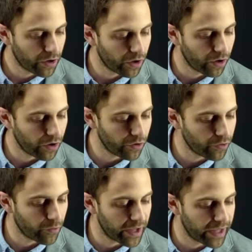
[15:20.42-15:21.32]
all
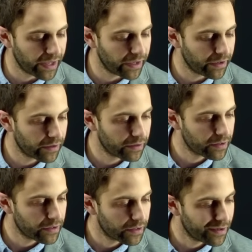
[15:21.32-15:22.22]
the way
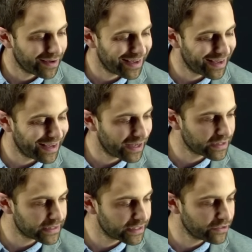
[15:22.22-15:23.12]

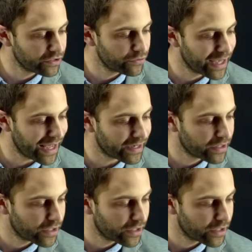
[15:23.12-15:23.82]
until you get